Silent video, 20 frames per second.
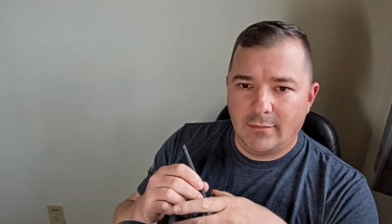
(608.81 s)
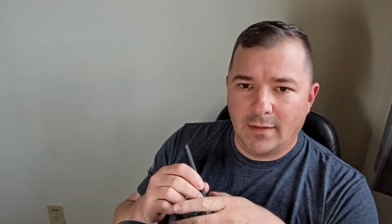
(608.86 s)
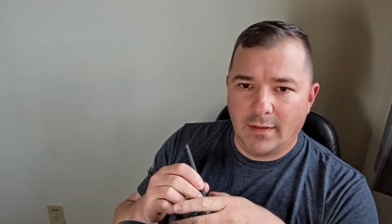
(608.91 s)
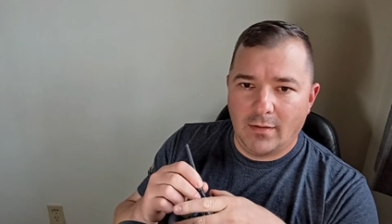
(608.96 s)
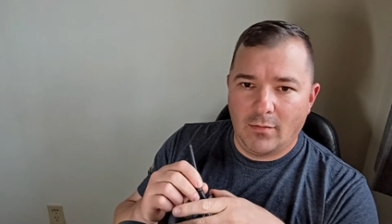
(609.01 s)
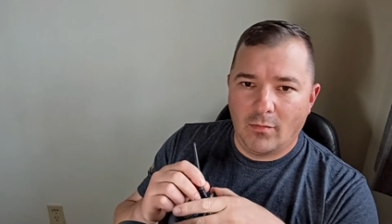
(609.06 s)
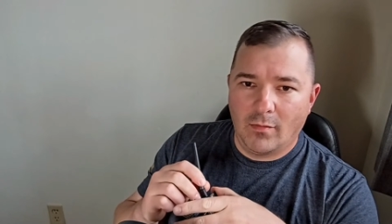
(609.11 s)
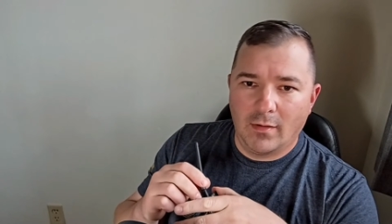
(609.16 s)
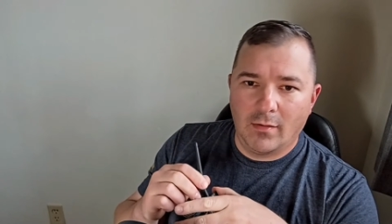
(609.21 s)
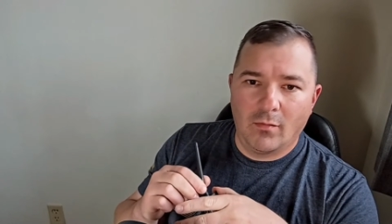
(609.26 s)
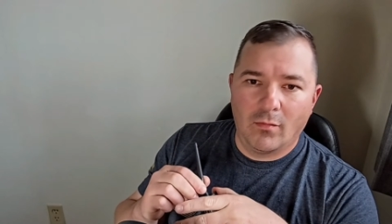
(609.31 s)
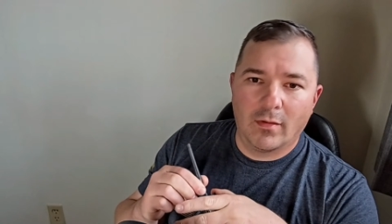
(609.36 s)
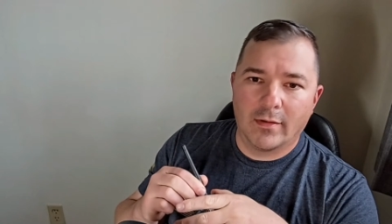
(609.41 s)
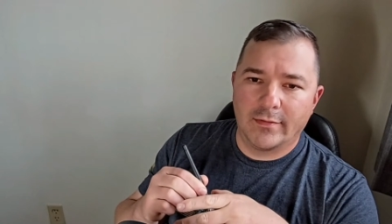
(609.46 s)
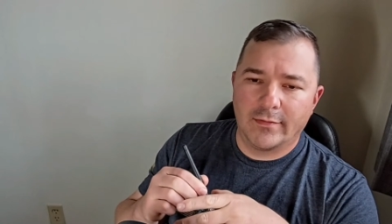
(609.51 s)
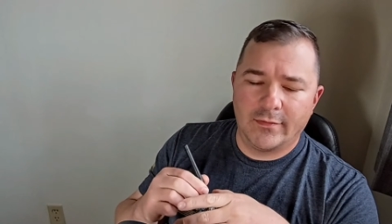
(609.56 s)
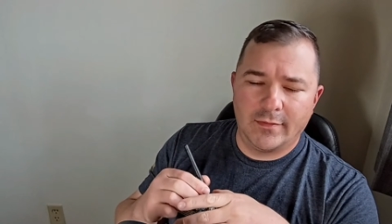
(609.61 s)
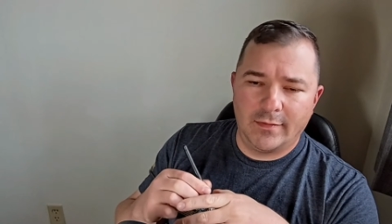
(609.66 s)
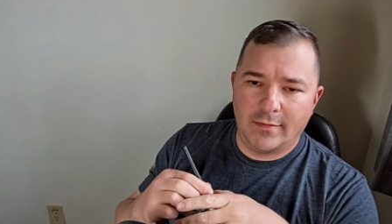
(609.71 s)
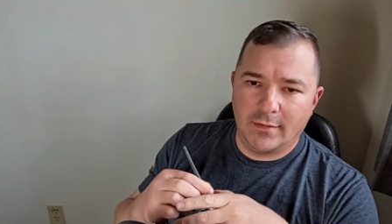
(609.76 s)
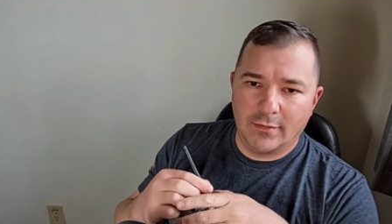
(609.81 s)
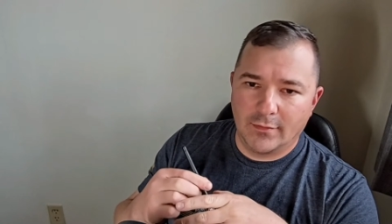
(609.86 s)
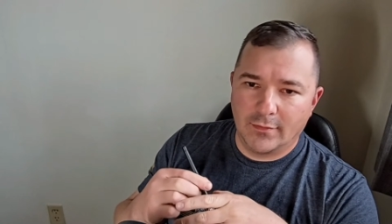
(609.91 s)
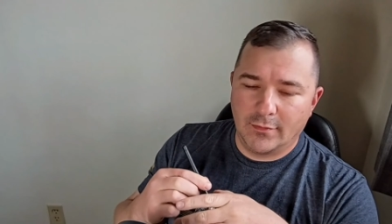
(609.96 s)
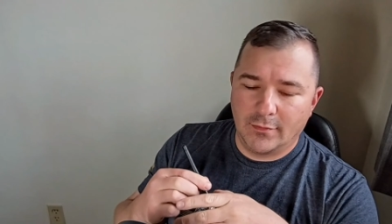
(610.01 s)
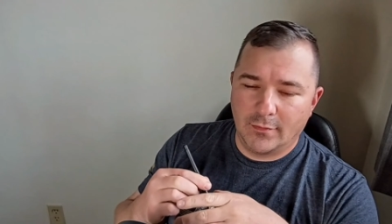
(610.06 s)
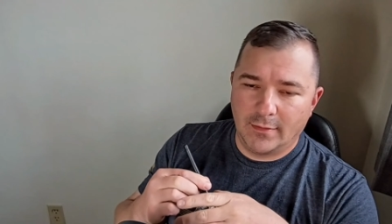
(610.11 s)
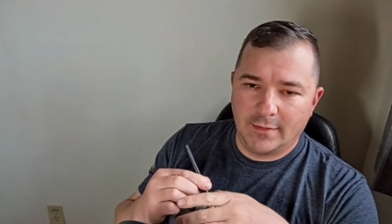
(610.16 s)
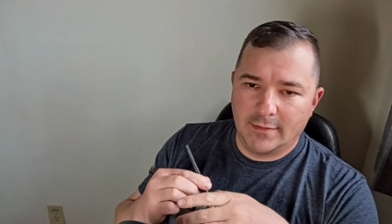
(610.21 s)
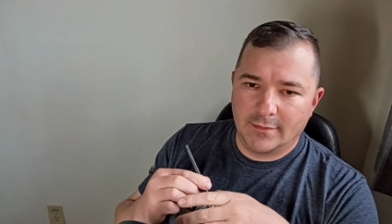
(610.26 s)
what is it that you're
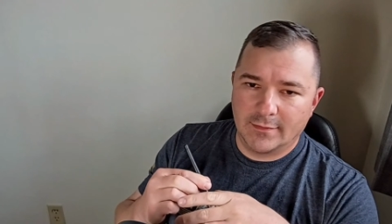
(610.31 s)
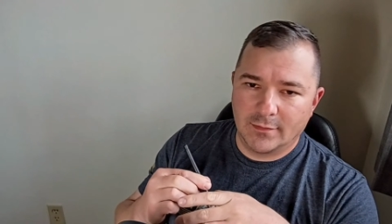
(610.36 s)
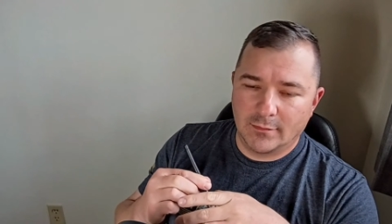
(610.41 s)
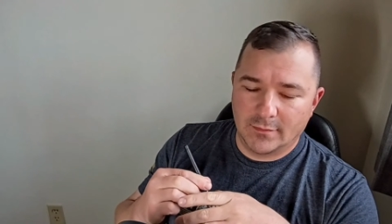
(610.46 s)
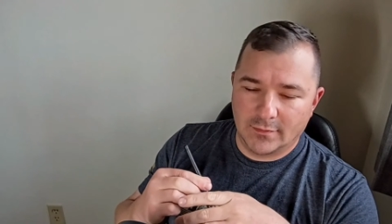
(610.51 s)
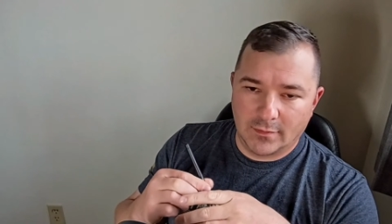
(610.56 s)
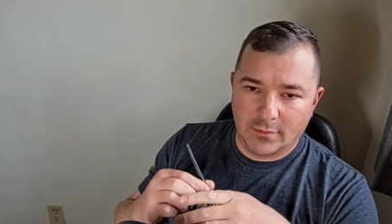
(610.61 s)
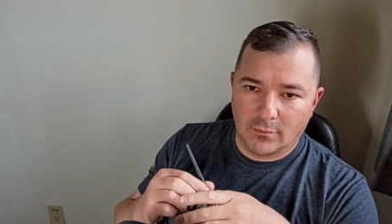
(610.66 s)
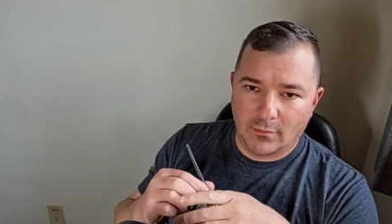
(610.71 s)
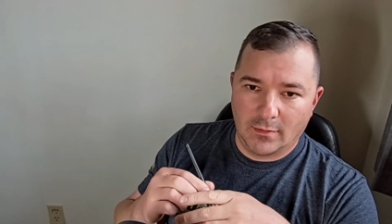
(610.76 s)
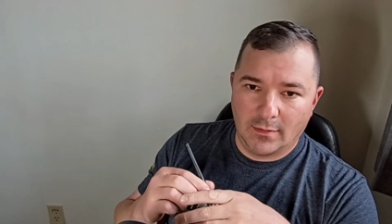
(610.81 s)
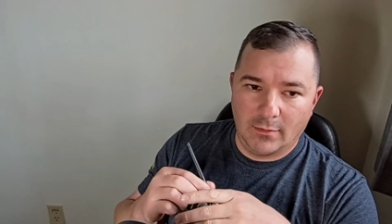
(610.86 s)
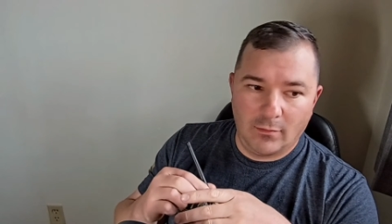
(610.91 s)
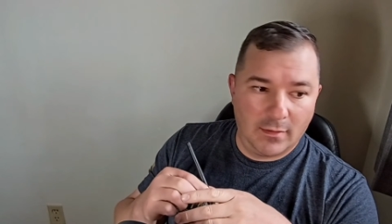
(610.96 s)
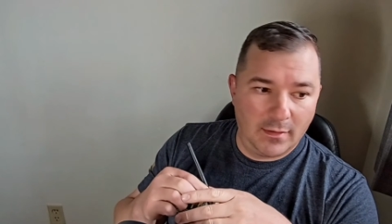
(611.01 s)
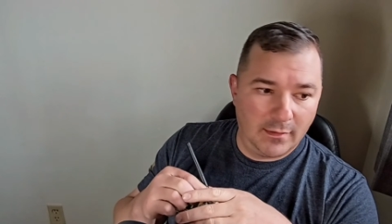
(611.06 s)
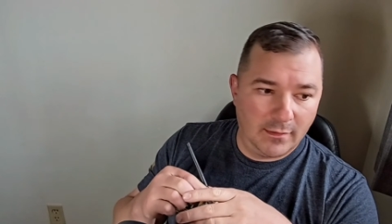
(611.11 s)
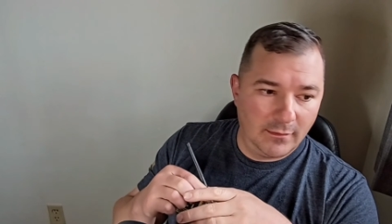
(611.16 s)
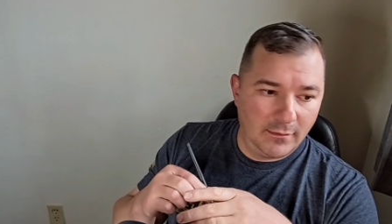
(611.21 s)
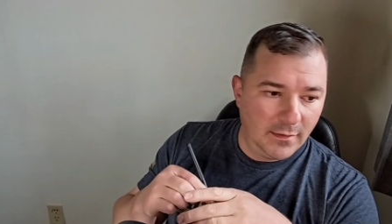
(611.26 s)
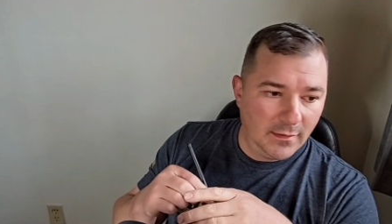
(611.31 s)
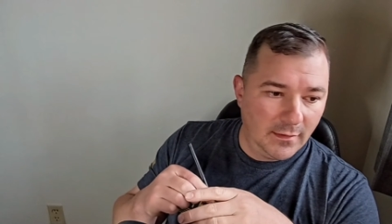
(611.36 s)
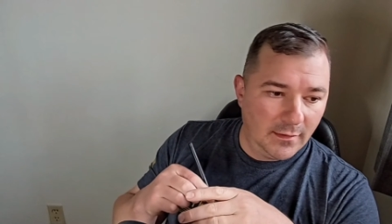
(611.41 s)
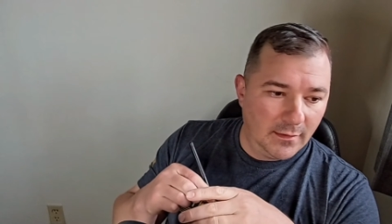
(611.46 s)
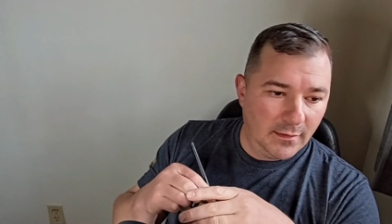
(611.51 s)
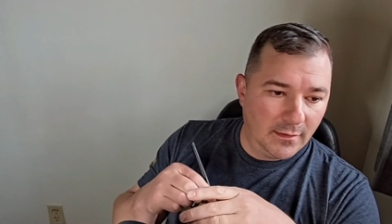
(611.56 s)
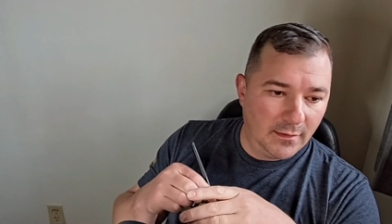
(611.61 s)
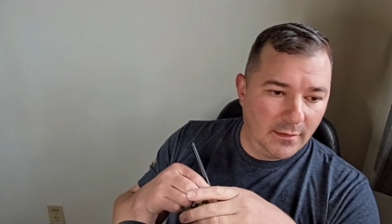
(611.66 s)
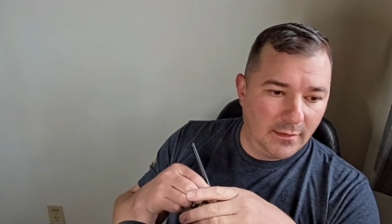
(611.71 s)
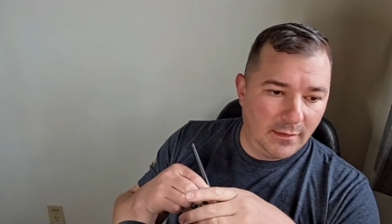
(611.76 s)
doing that someone's going to really want
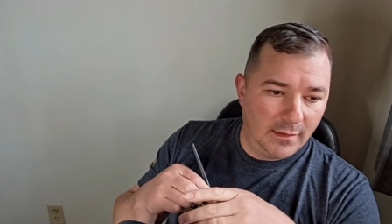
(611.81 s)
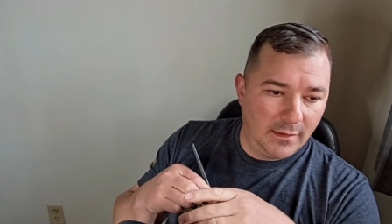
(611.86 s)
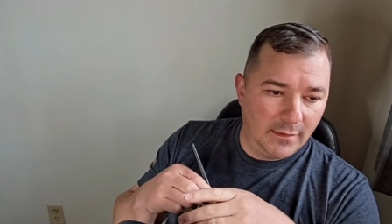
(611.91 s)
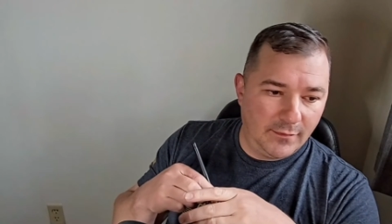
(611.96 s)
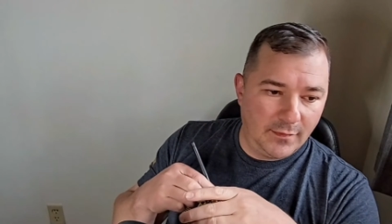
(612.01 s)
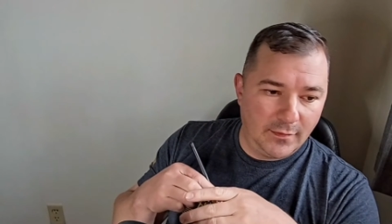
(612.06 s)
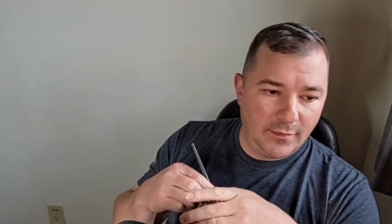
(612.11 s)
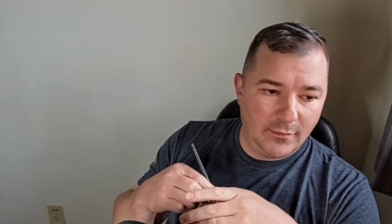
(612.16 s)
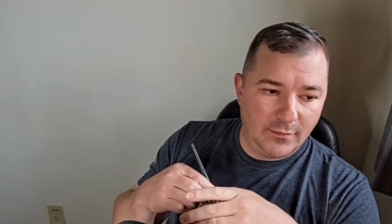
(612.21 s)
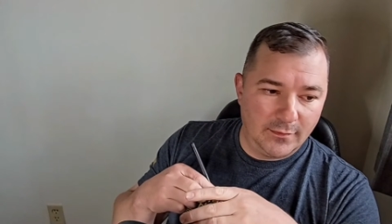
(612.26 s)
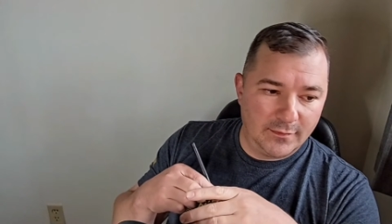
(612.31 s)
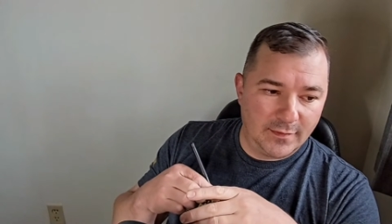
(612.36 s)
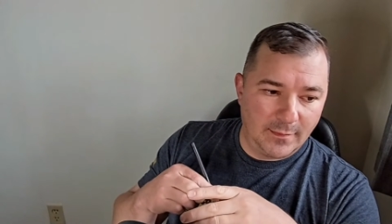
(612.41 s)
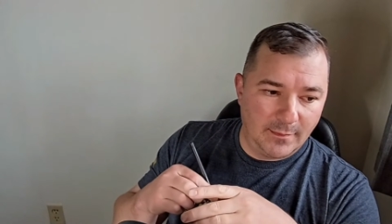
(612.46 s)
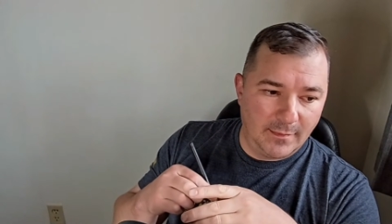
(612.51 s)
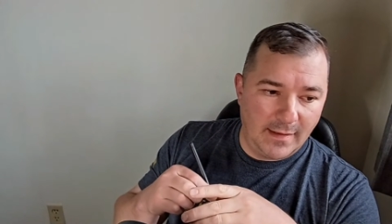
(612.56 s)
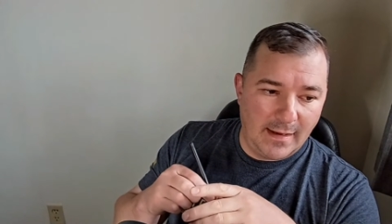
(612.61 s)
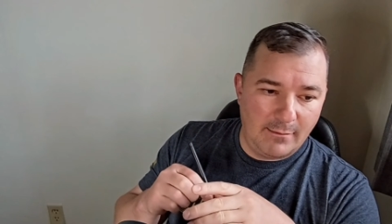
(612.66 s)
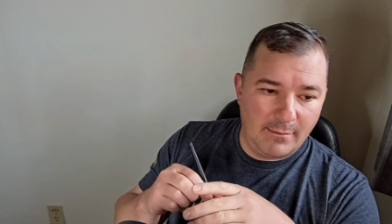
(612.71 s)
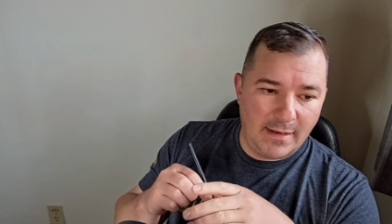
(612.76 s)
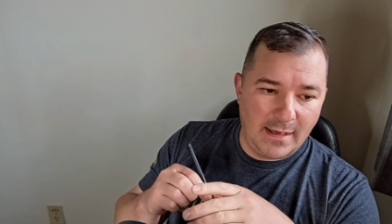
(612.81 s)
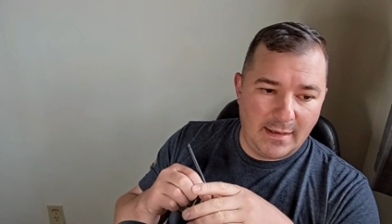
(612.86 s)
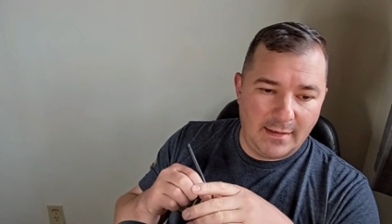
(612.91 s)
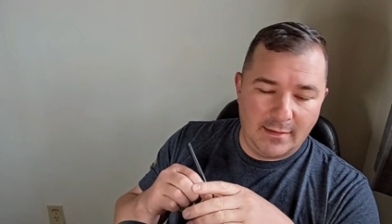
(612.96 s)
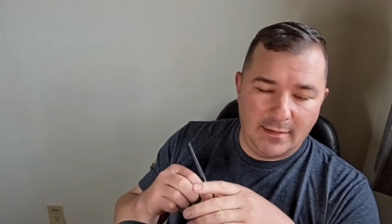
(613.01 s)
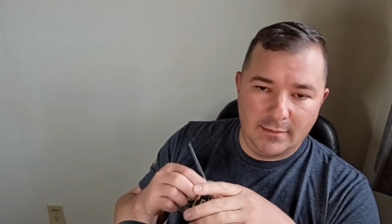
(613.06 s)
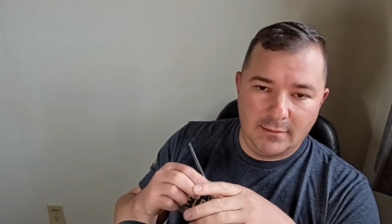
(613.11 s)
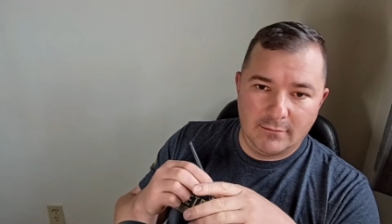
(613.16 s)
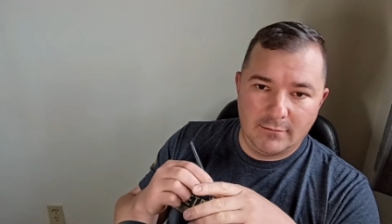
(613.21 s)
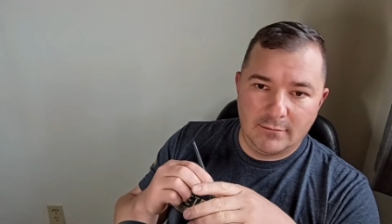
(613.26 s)
to, if you're doing something that
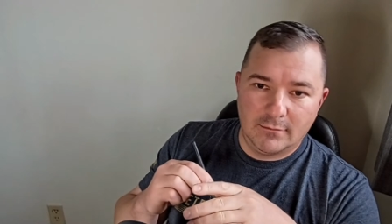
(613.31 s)
bad,